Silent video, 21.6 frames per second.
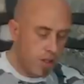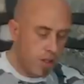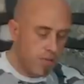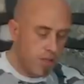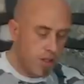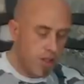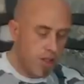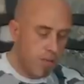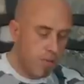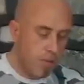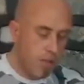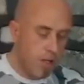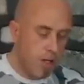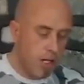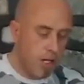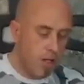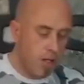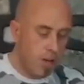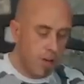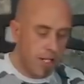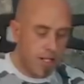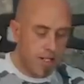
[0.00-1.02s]
I'm just going to put a
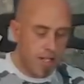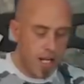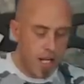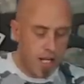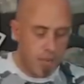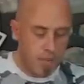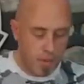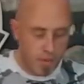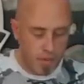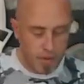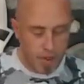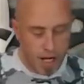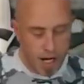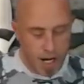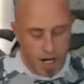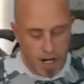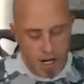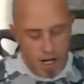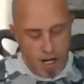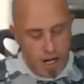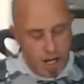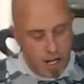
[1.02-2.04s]
little bit of tape on there.
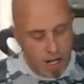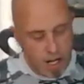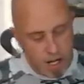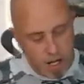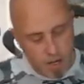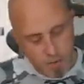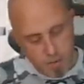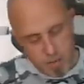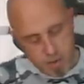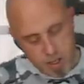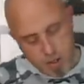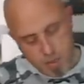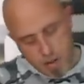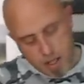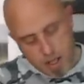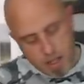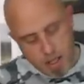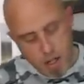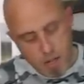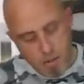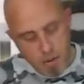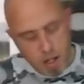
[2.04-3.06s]
We
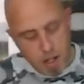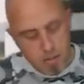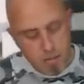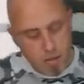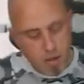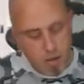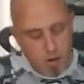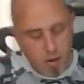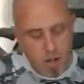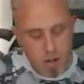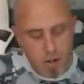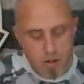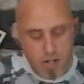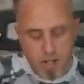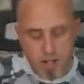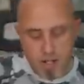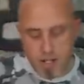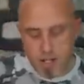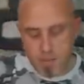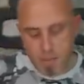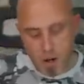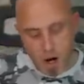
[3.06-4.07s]
still might lose
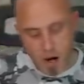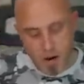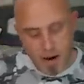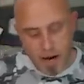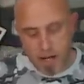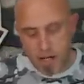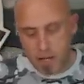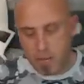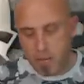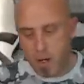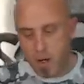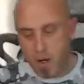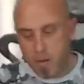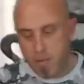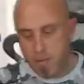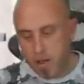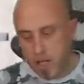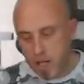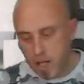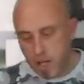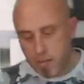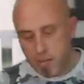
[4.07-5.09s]
the spar at the bottom,
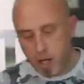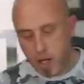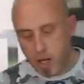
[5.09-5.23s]
but